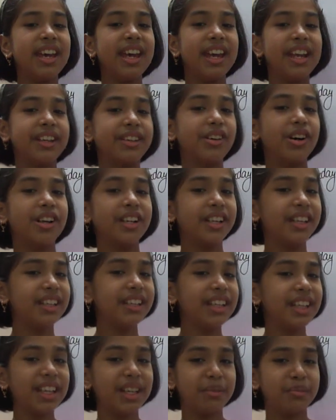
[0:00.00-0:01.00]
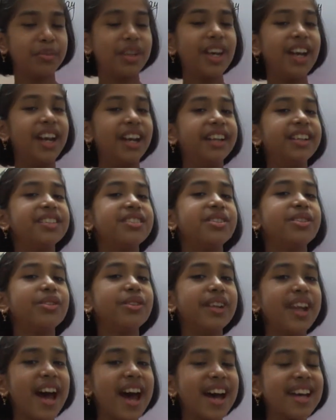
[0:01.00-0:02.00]
it got a name. It is
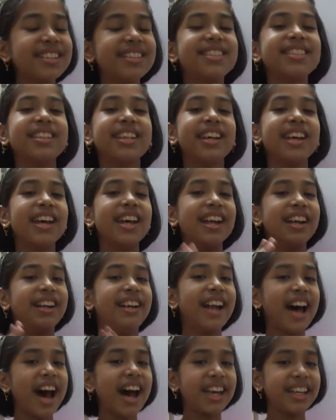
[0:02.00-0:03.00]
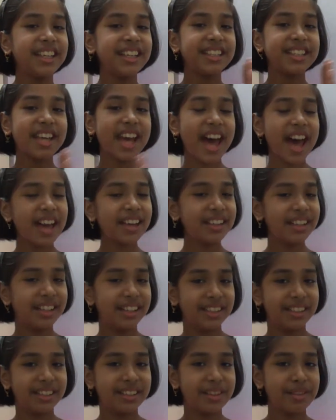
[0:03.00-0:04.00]
known as right
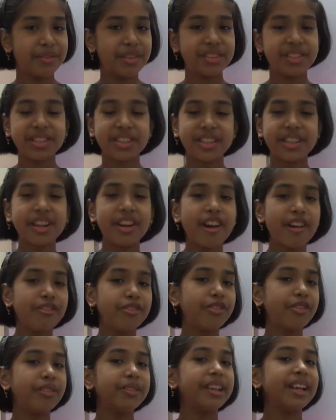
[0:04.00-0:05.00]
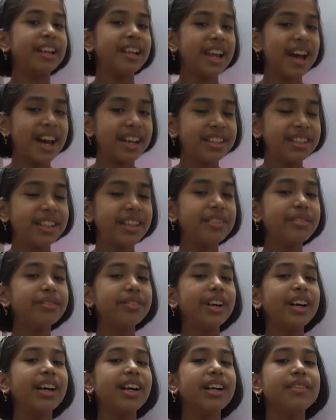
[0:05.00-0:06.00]
angle, which is derived from the Latin
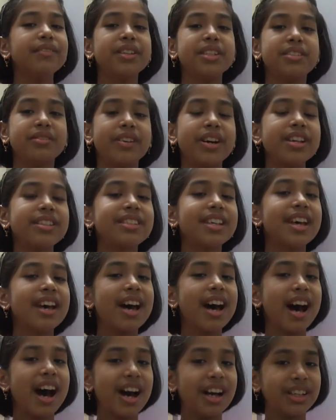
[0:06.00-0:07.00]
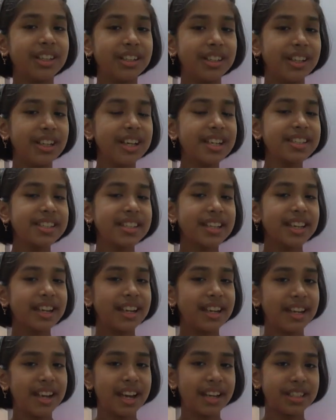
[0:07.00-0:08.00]
word which was angulus
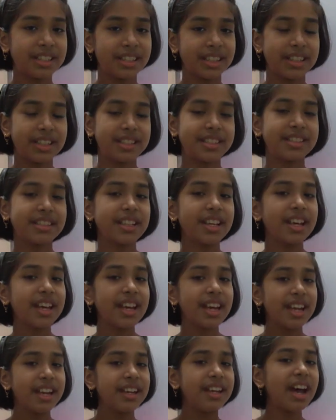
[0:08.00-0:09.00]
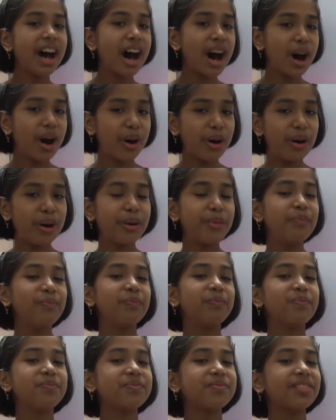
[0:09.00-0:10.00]
rectulus. Now
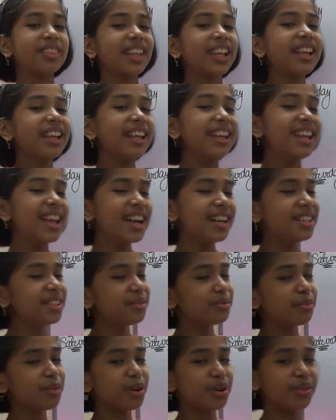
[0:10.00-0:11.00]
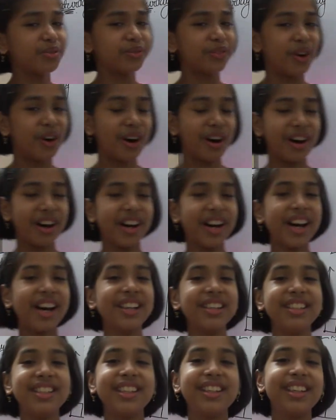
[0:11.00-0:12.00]
let's move on
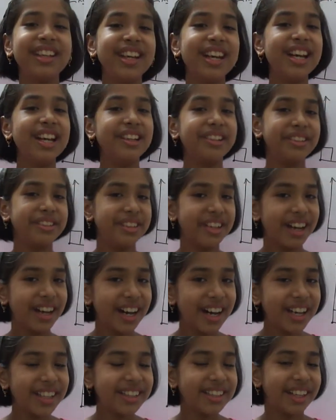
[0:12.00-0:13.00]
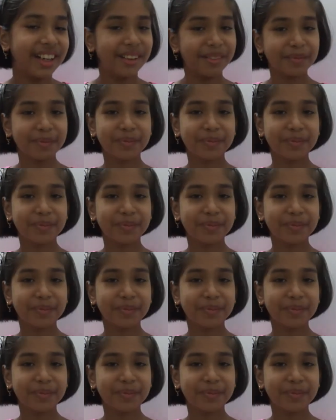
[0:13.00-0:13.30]
to the other.